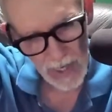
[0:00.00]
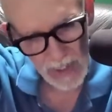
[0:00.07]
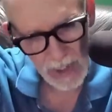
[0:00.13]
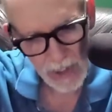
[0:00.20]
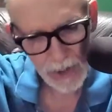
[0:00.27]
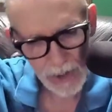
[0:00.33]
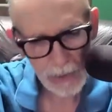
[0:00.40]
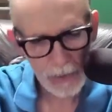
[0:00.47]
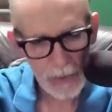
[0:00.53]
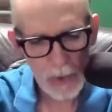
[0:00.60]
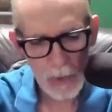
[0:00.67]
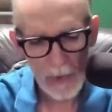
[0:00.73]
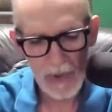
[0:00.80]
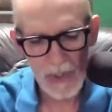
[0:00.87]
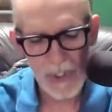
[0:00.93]
disagree
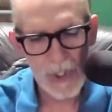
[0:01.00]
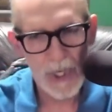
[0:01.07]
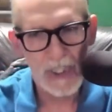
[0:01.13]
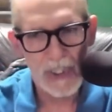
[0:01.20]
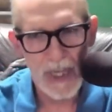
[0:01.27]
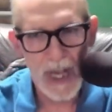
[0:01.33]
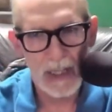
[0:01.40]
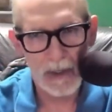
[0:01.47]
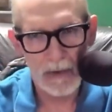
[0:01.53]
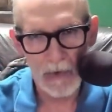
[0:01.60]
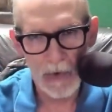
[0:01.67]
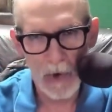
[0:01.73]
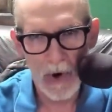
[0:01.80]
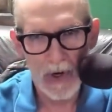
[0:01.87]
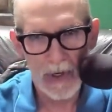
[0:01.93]
with Chase
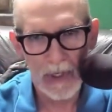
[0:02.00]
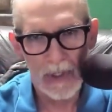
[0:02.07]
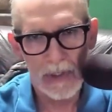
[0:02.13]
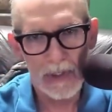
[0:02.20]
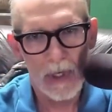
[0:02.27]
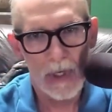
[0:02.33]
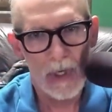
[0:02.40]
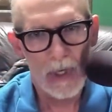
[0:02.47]
Oliver on this.